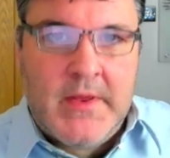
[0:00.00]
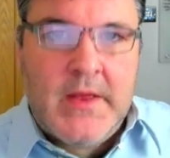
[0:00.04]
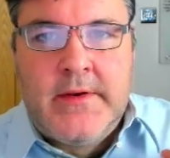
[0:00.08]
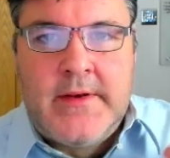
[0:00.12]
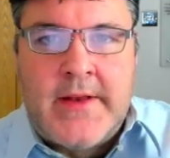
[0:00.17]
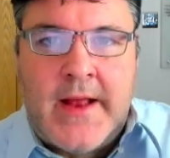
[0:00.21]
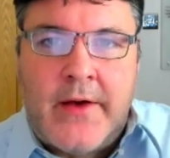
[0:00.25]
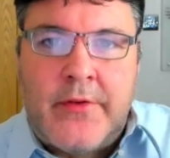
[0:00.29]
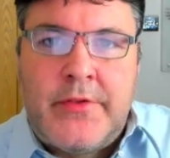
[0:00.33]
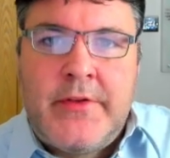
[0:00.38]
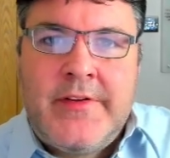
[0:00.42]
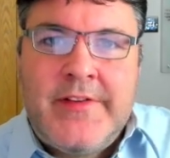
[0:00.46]

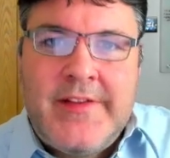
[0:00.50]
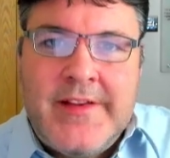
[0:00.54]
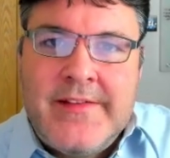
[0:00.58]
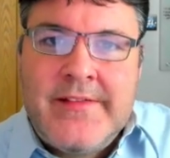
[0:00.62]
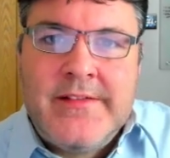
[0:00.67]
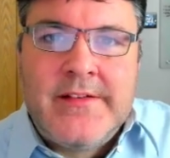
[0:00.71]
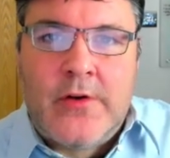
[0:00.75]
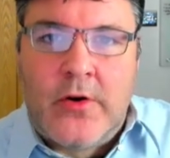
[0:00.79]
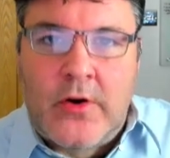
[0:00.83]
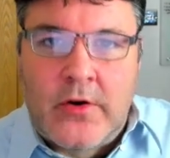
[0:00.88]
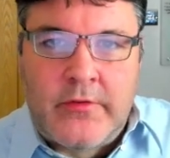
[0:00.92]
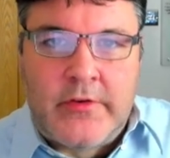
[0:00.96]
Now, this
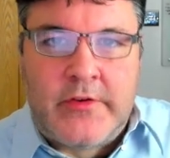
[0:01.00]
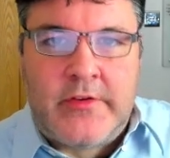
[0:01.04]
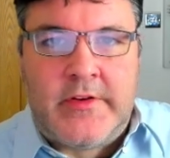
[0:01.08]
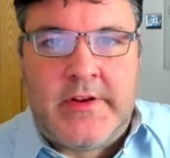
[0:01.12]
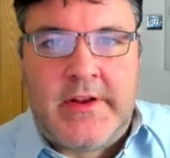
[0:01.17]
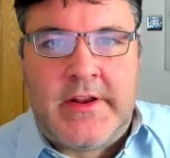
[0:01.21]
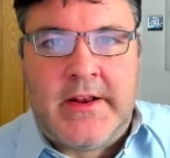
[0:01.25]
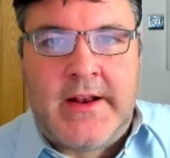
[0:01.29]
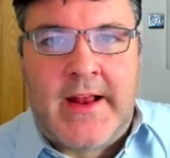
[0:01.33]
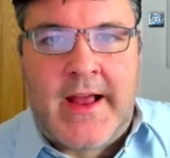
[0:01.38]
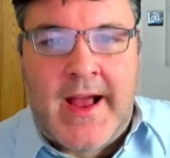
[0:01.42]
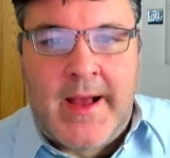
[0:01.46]
isn't obviously
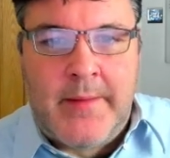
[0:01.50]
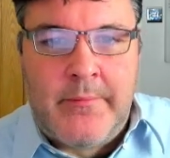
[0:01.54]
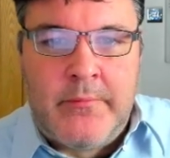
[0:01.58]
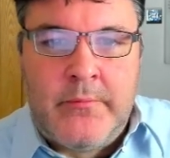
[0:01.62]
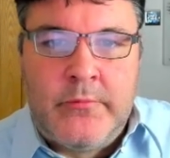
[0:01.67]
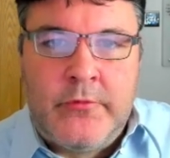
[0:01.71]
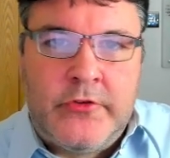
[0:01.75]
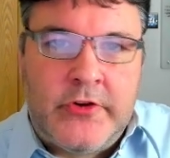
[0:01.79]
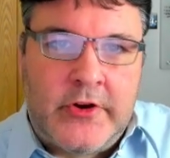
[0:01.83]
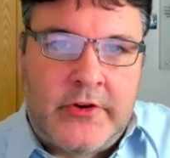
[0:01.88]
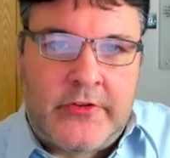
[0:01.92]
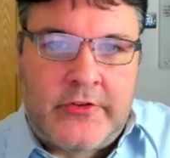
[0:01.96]
going to happen
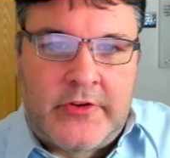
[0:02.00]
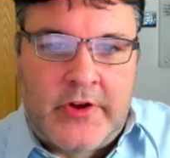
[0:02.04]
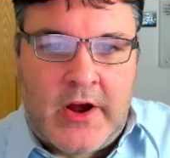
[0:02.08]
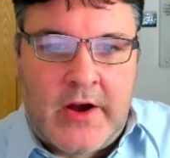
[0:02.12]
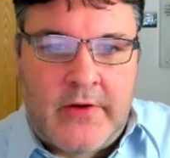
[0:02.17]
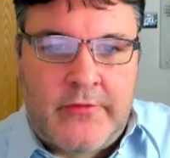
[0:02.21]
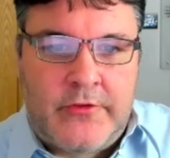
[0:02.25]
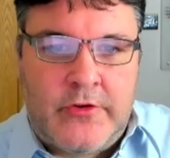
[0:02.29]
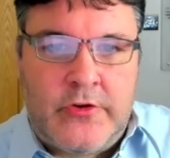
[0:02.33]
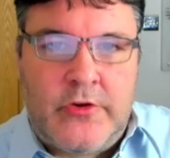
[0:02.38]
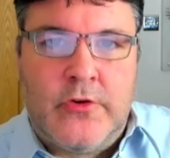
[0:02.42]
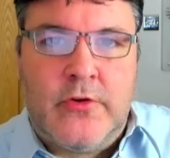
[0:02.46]
just
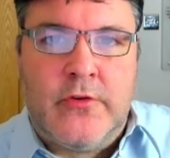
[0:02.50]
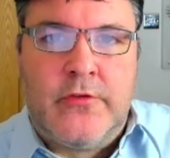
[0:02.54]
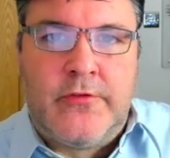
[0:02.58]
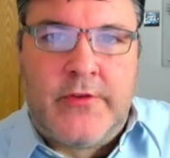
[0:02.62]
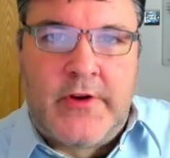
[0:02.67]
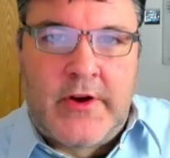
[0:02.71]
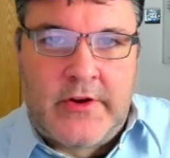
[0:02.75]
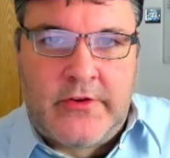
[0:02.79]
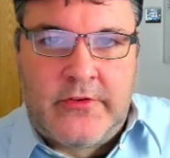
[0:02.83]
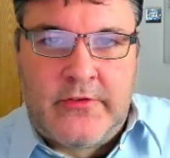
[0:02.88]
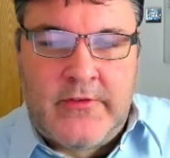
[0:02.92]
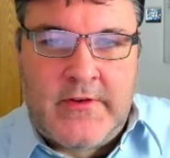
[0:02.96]
after your
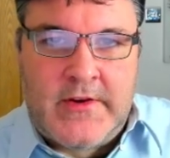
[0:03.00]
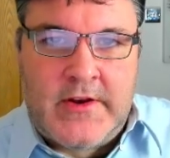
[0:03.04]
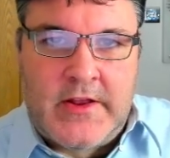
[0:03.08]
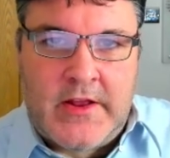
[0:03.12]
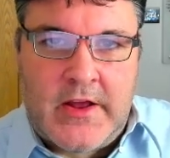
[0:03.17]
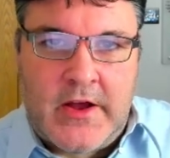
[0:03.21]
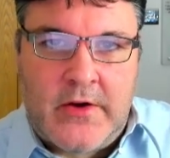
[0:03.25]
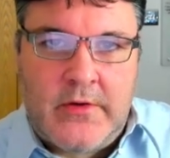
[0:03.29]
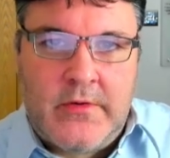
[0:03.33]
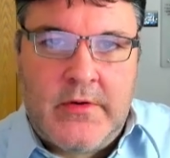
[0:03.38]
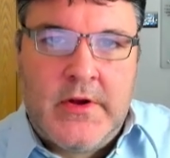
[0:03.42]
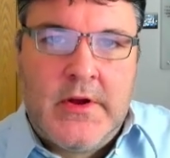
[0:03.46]
first
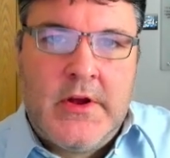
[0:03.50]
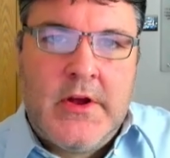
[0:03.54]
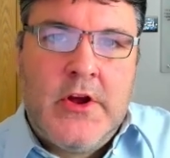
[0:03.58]
video.